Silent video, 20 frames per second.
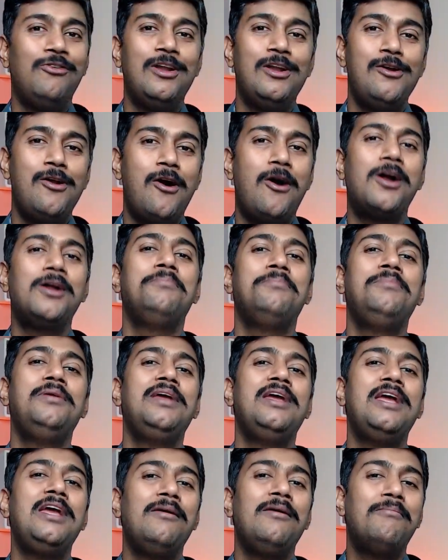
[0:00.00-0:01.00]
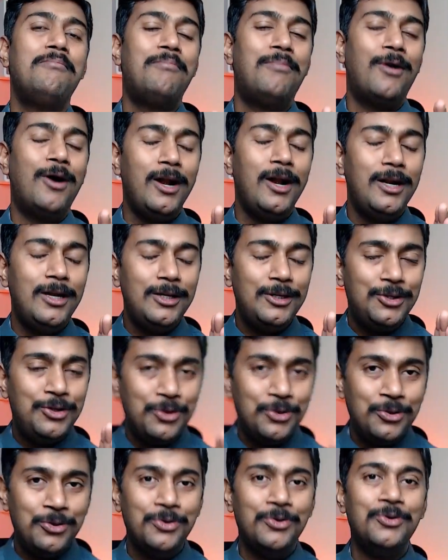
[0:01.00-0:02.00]
not be able
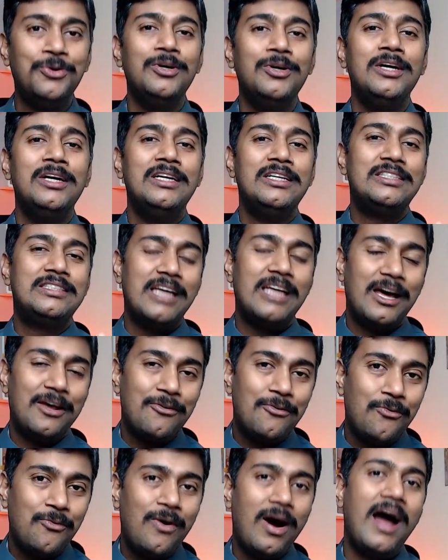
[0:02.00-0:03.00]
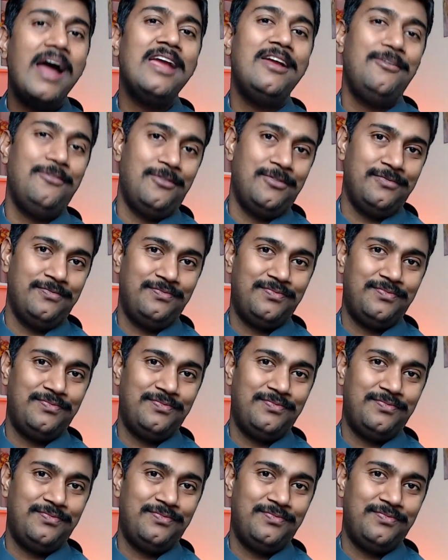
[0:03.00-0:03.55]
to survive.